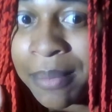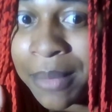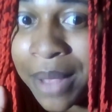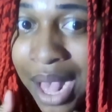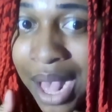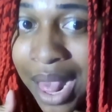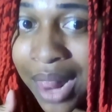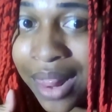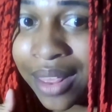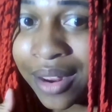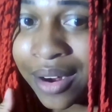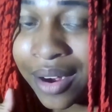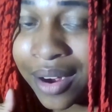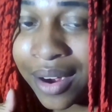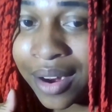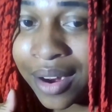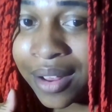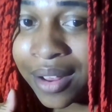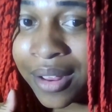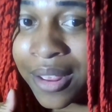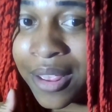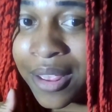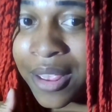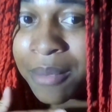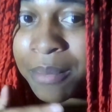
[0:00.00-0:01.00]
color
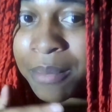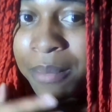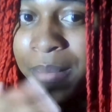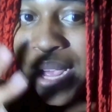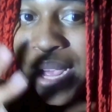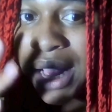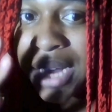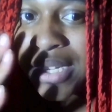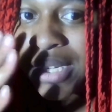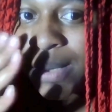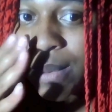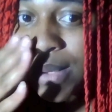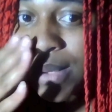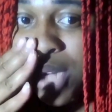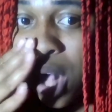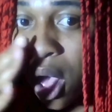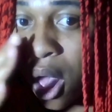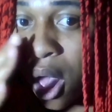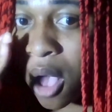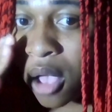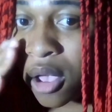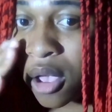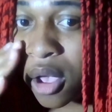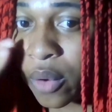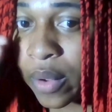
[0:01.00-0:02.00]
because it was
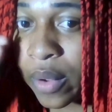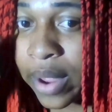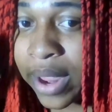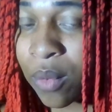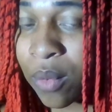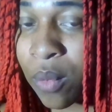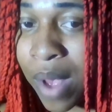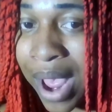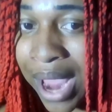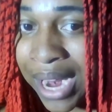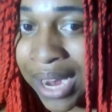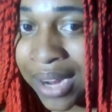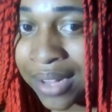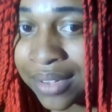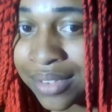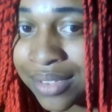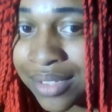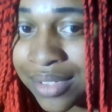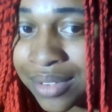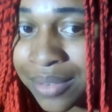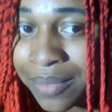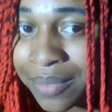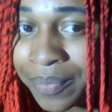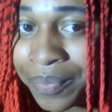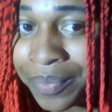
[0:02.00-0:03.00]
all going
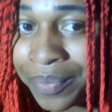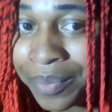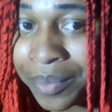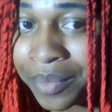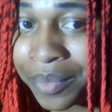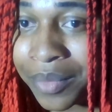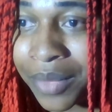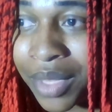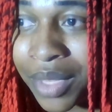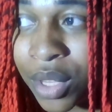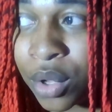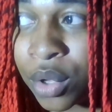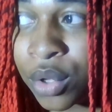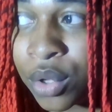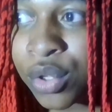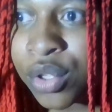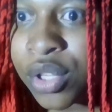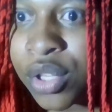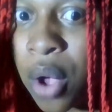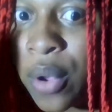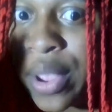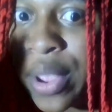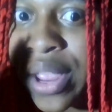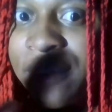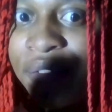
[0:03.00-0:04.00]
white.
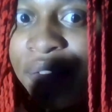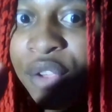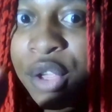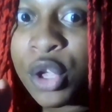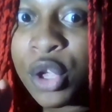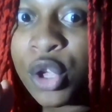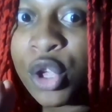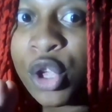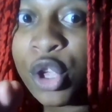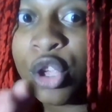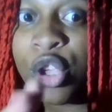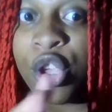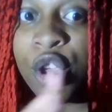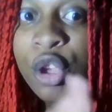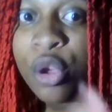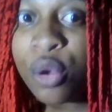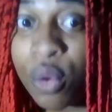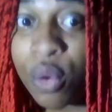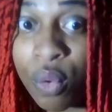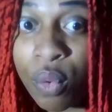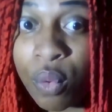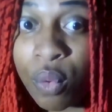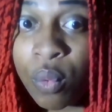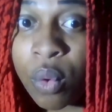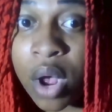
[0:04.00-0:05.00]
So if
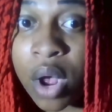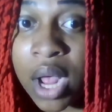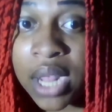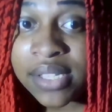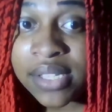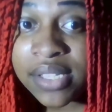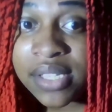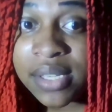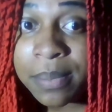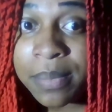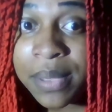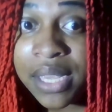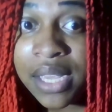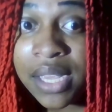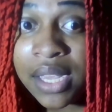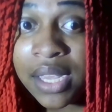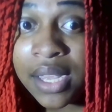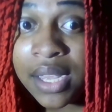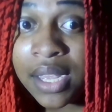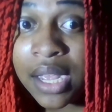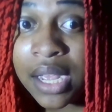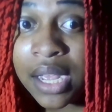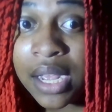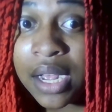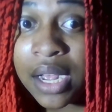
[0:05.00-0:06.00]
you want to
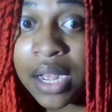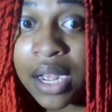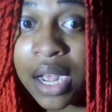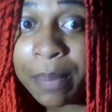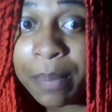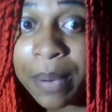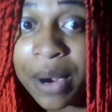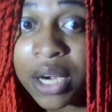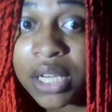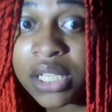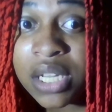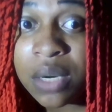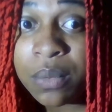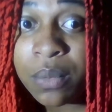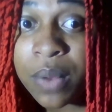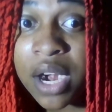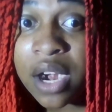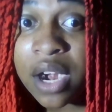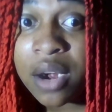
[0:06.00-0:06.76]
be a person running